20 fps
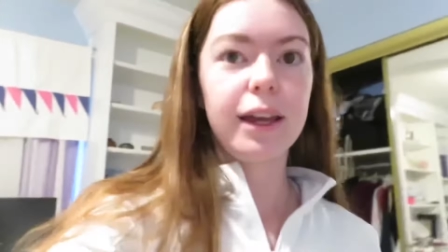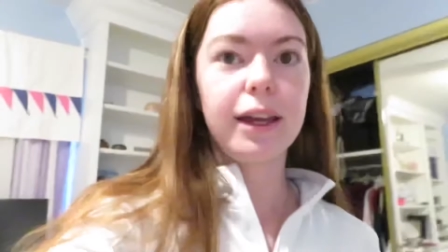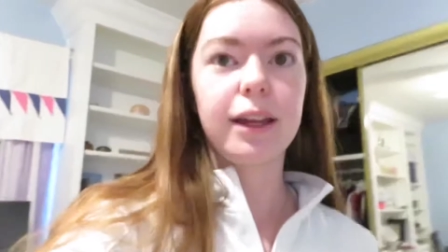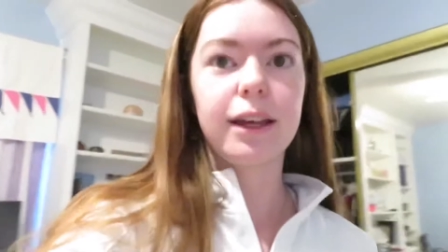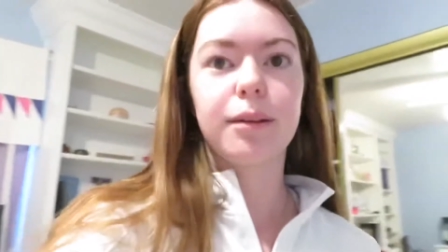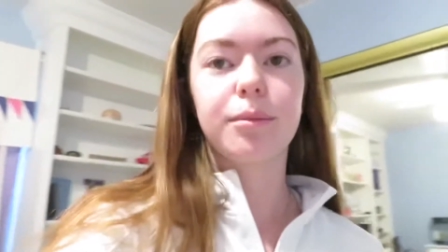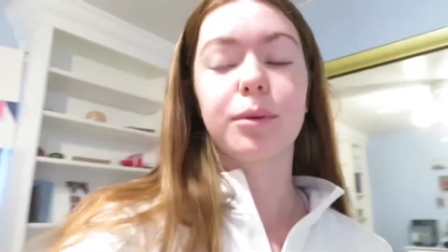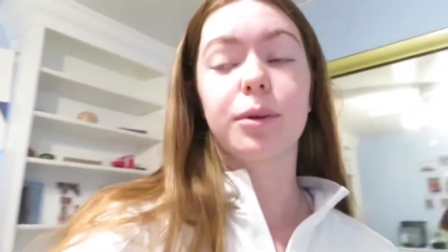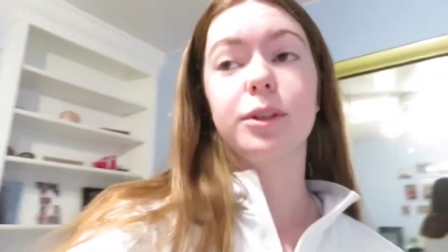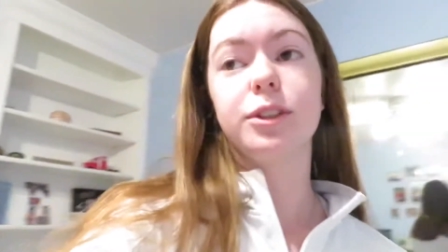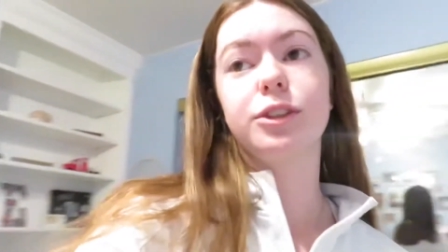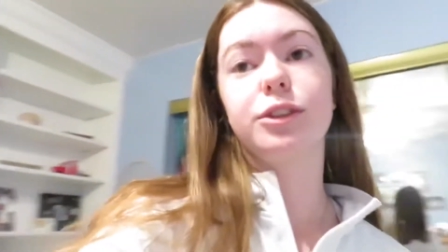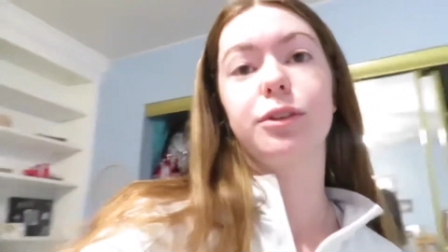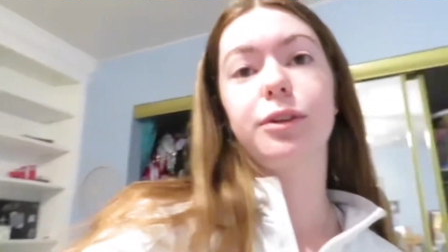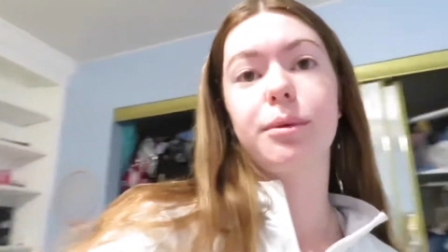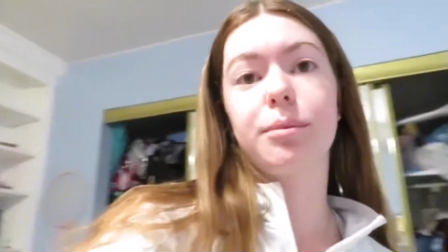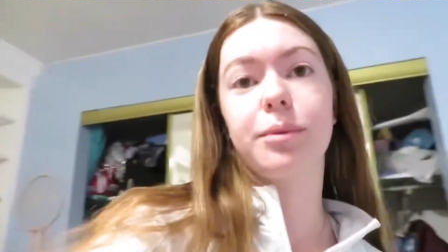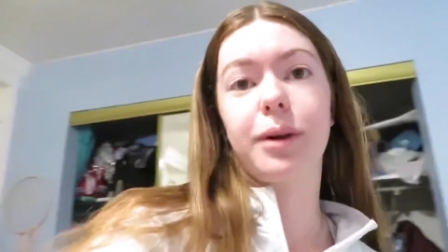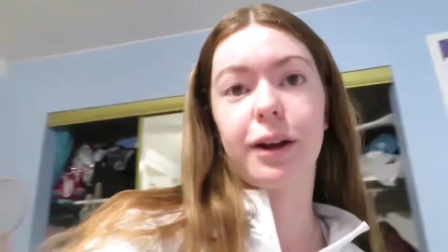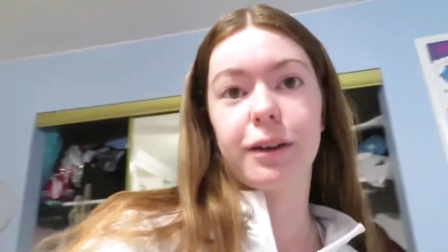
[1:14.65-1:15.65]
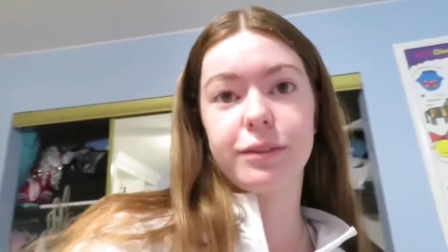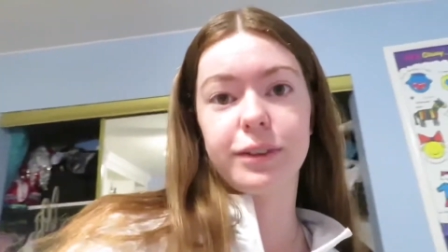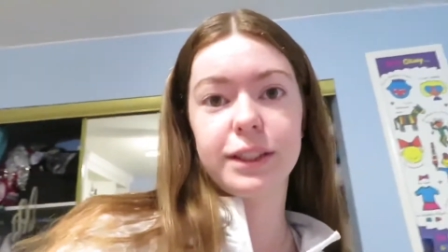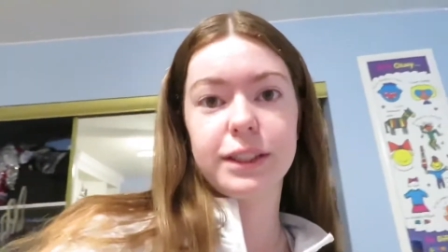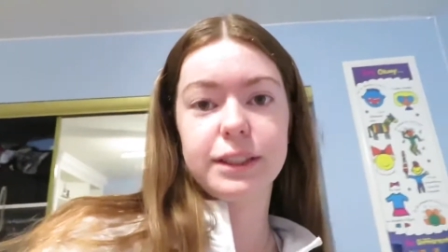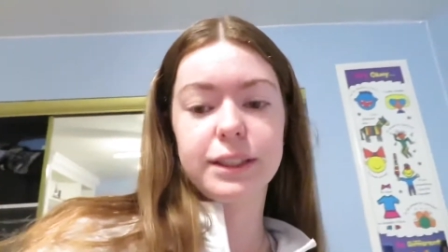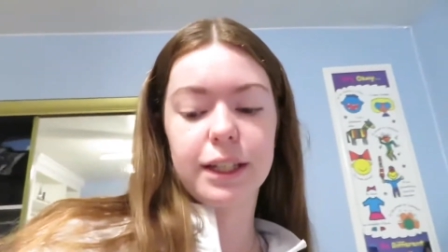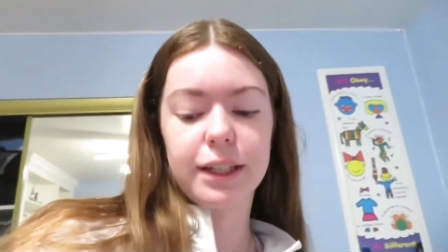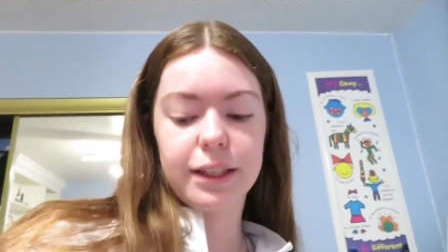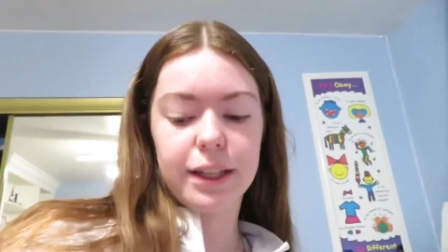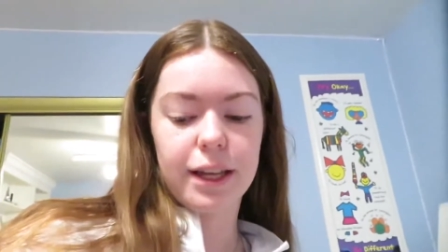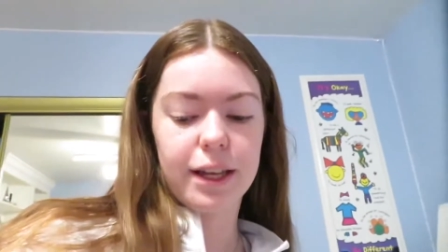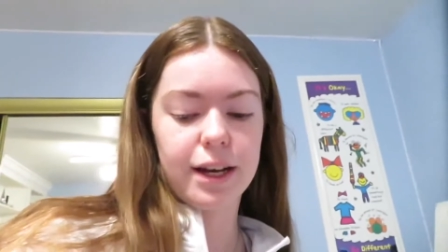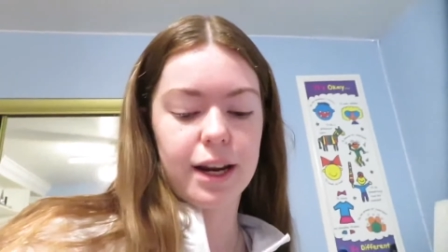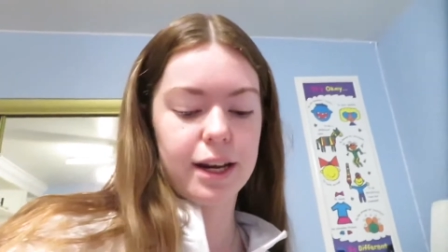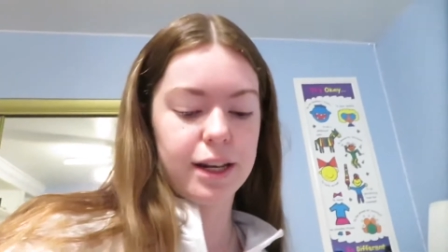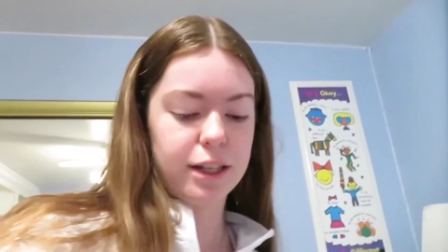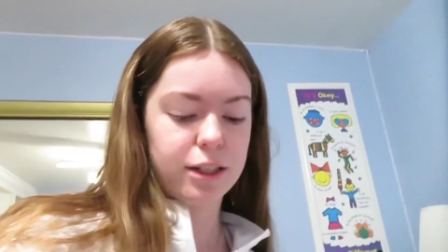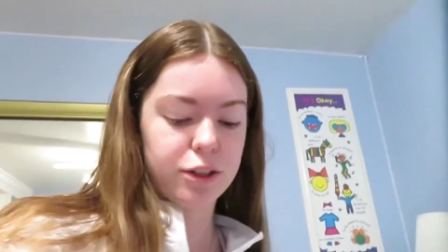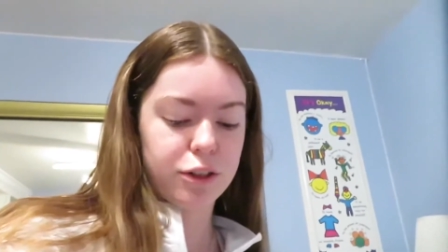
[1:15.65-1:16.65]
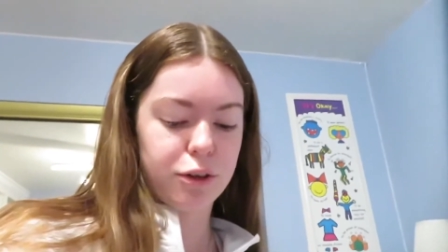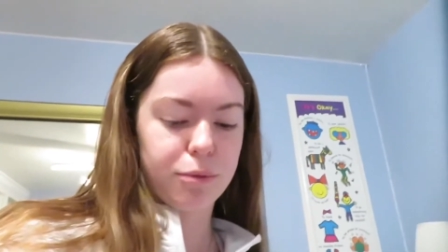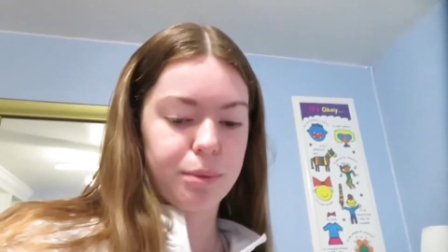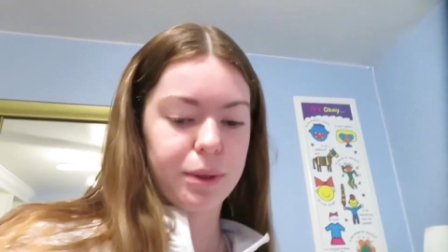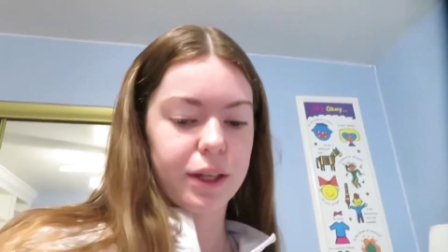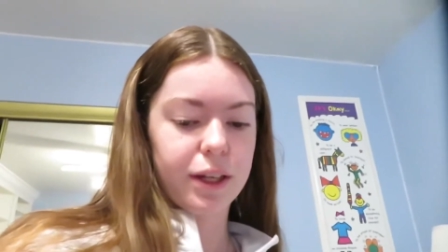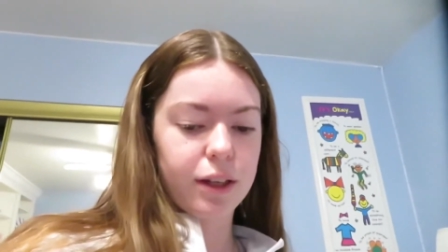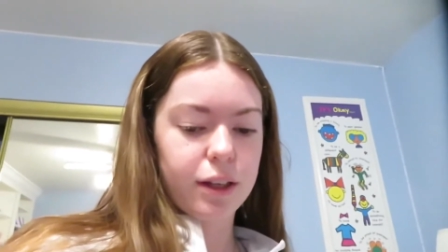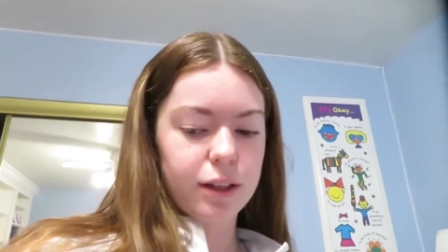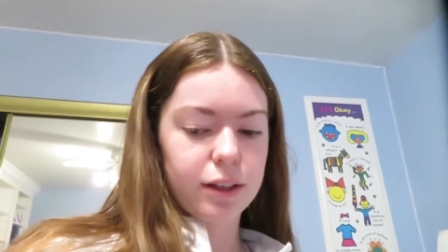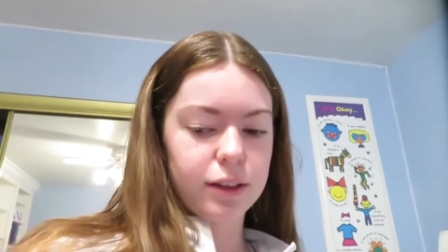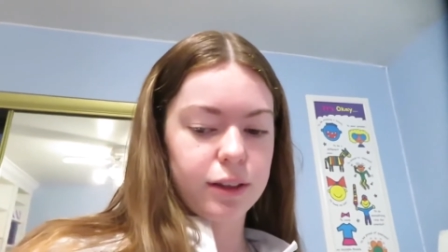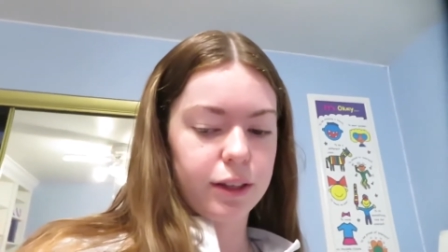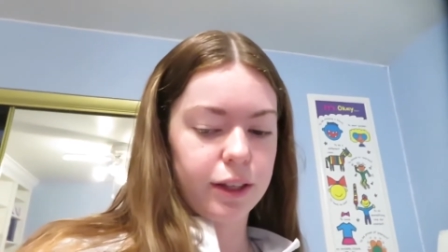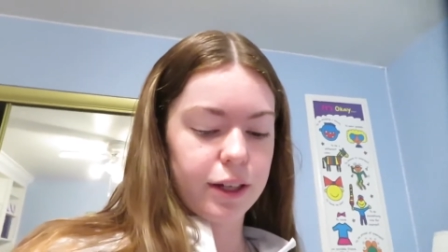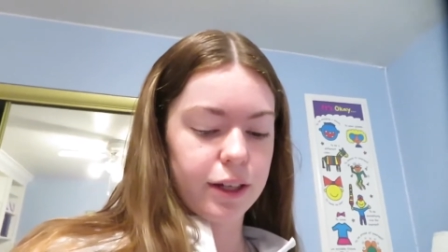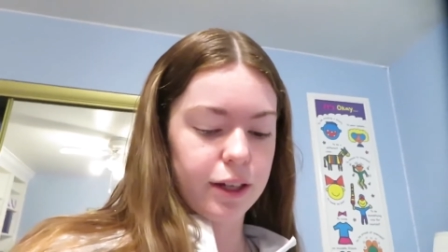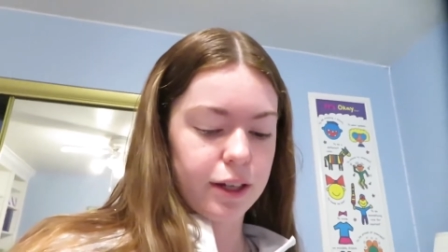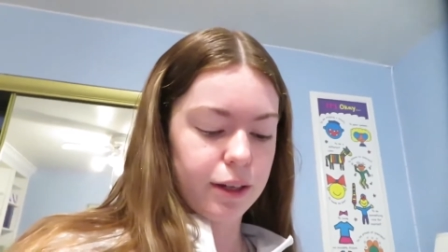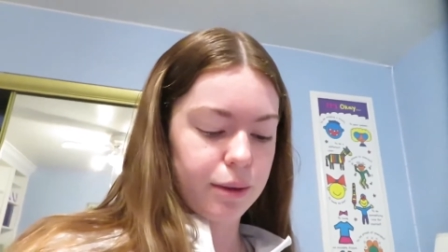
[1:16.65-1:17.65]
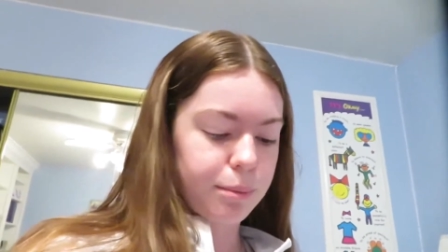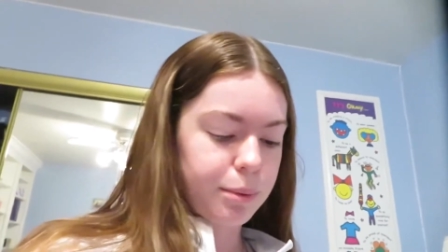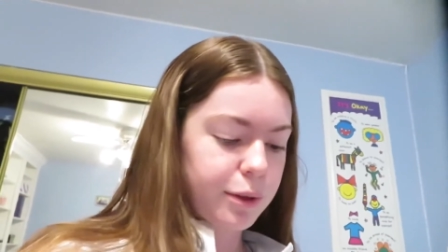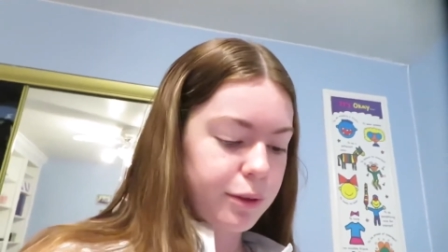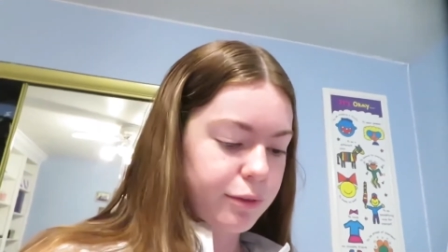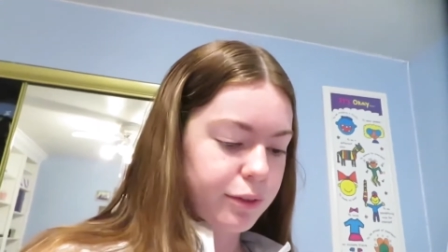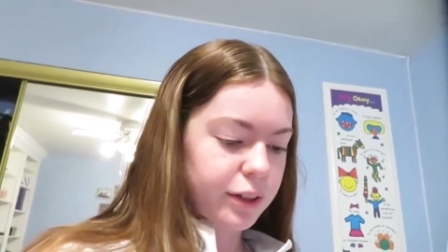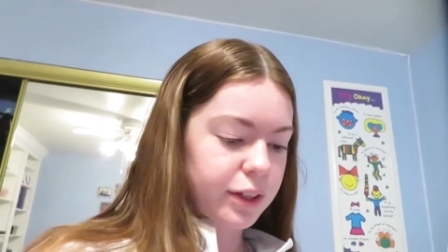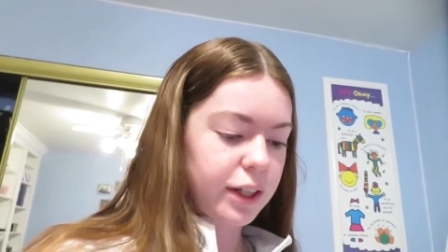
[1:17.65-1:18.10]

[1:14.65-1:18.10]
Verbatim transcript: am going to go eat breakfast and then I need to go pick Leah up for